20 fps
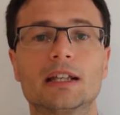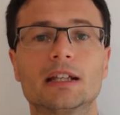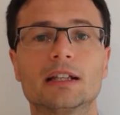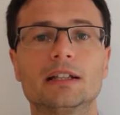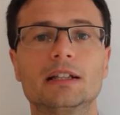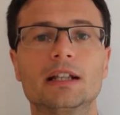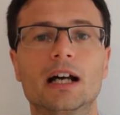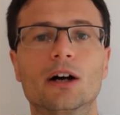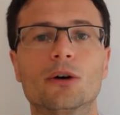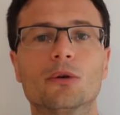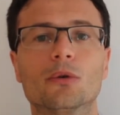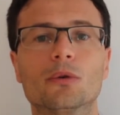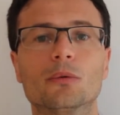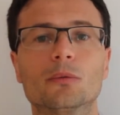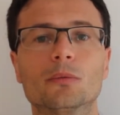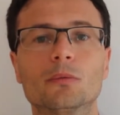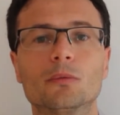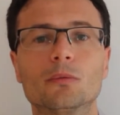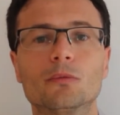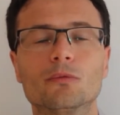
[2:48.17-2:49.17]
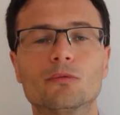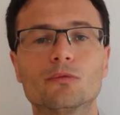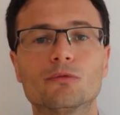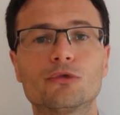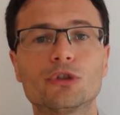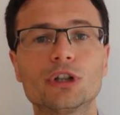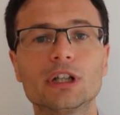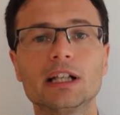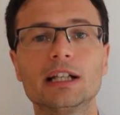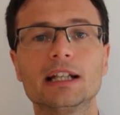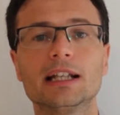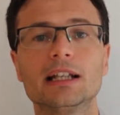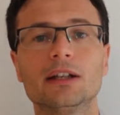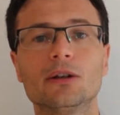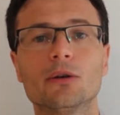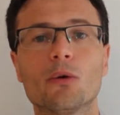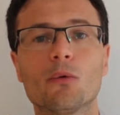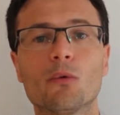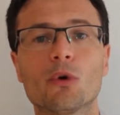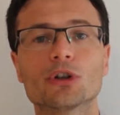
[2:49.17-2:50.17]
Now,
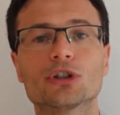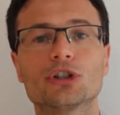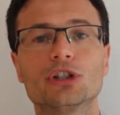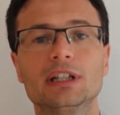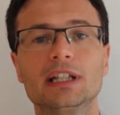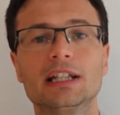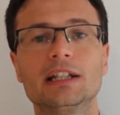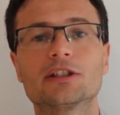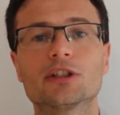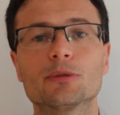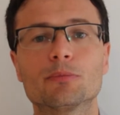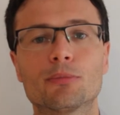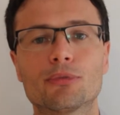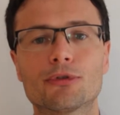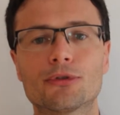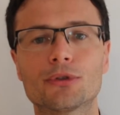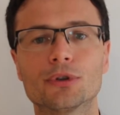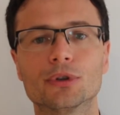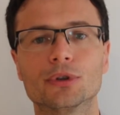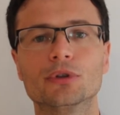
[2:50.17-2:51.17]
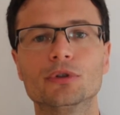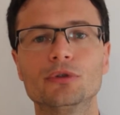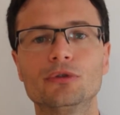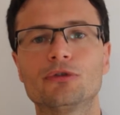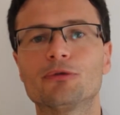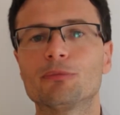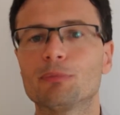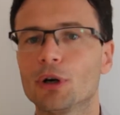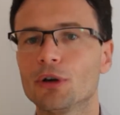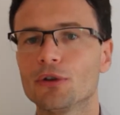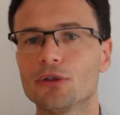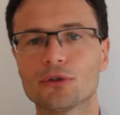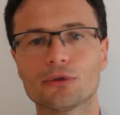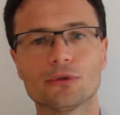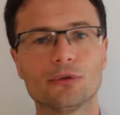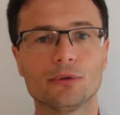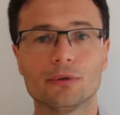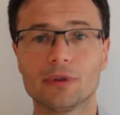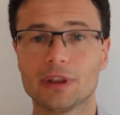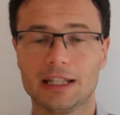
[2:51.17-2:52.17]
really what you need to prove, both
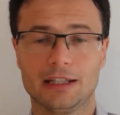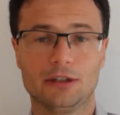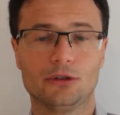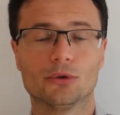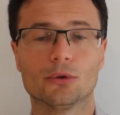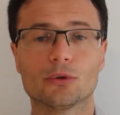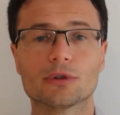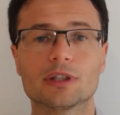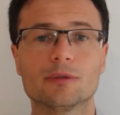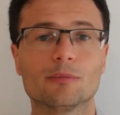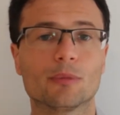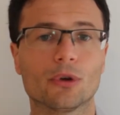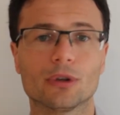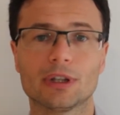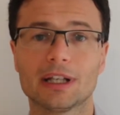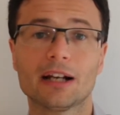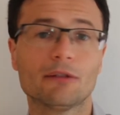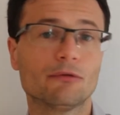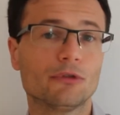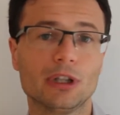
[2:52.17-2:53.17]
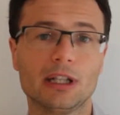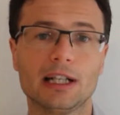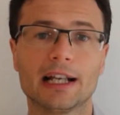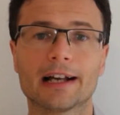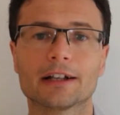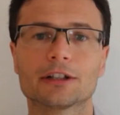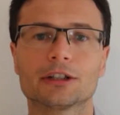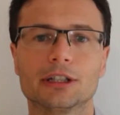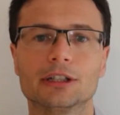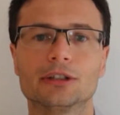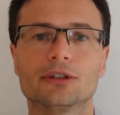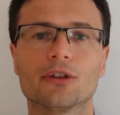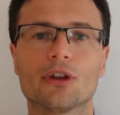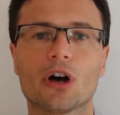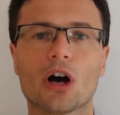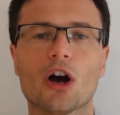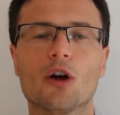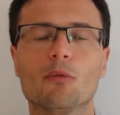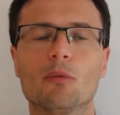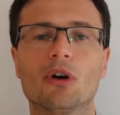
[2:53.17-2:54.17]
to the endorsing body and really actually to the
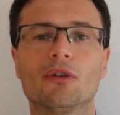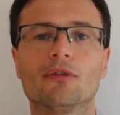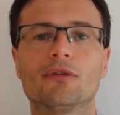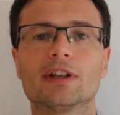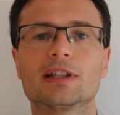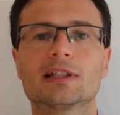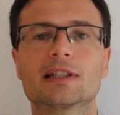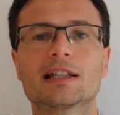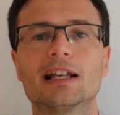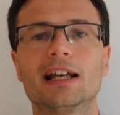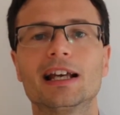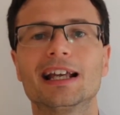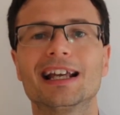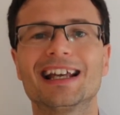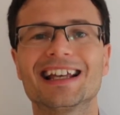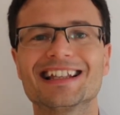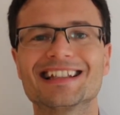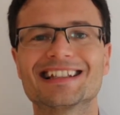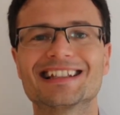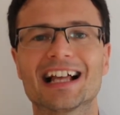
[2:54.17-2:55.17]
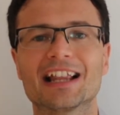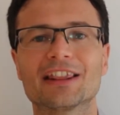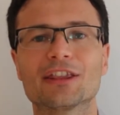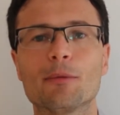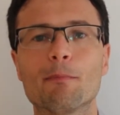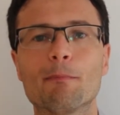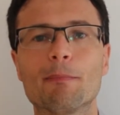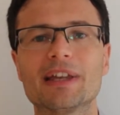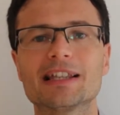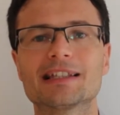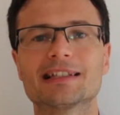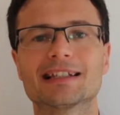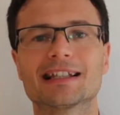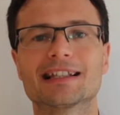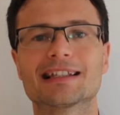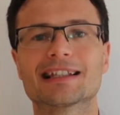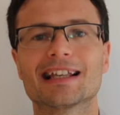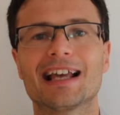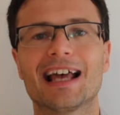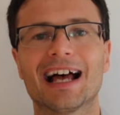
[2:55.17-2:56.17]
Home Office, is that the
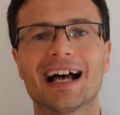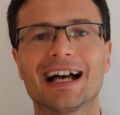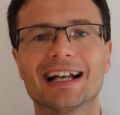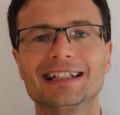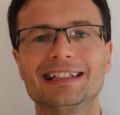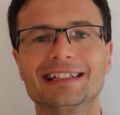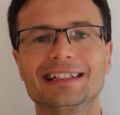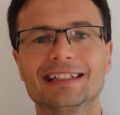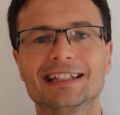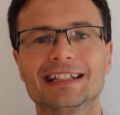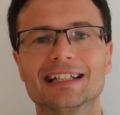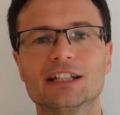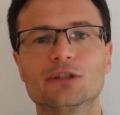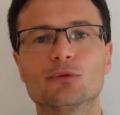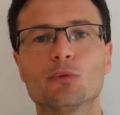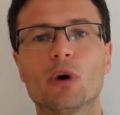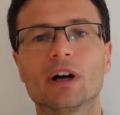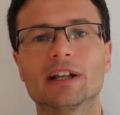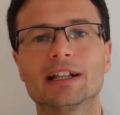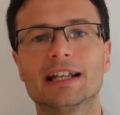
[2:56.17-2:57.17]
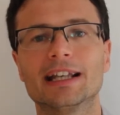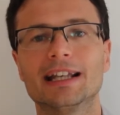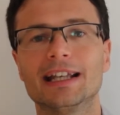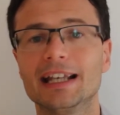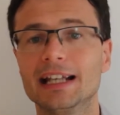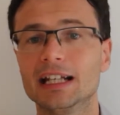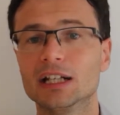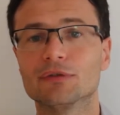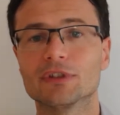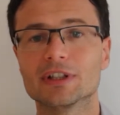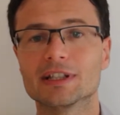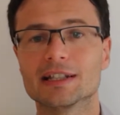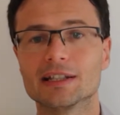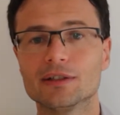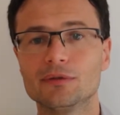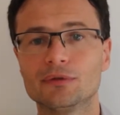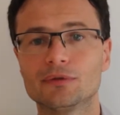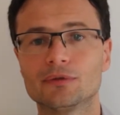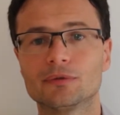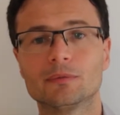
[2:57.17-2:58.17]
business idea is one,
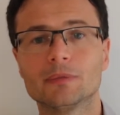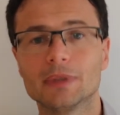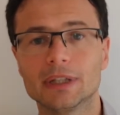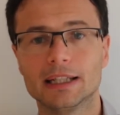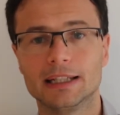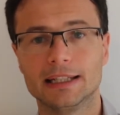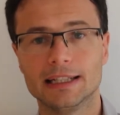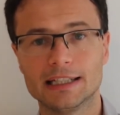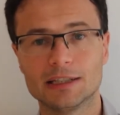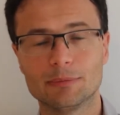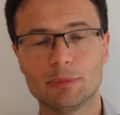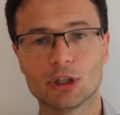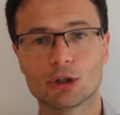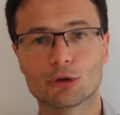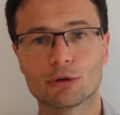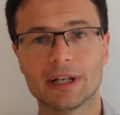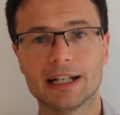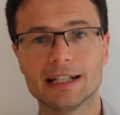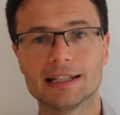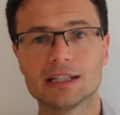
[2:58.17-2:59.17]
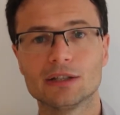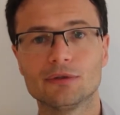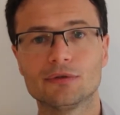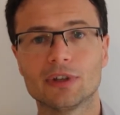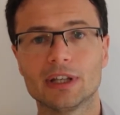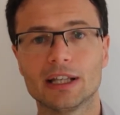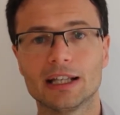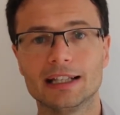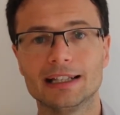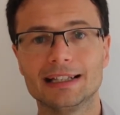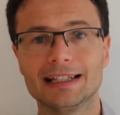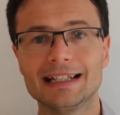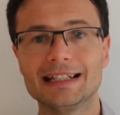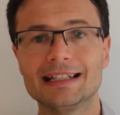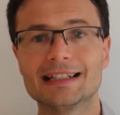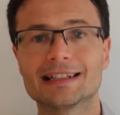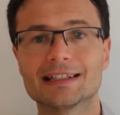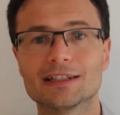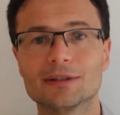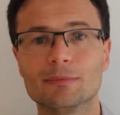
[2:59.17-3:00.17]
innovative, it needs to be creative, it
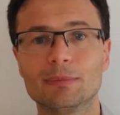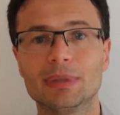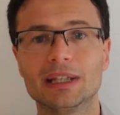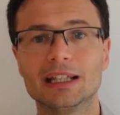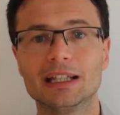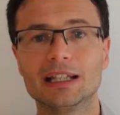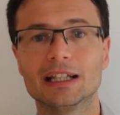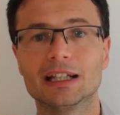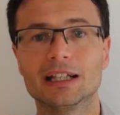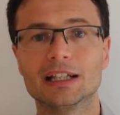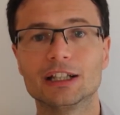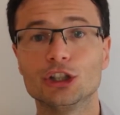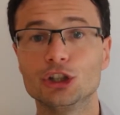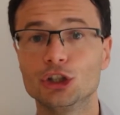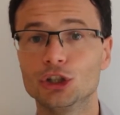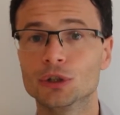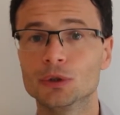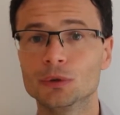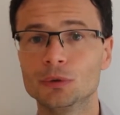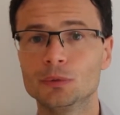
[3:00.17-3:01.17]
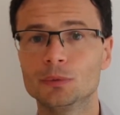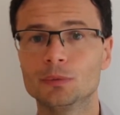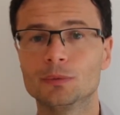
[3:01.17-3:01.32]
needs to be new.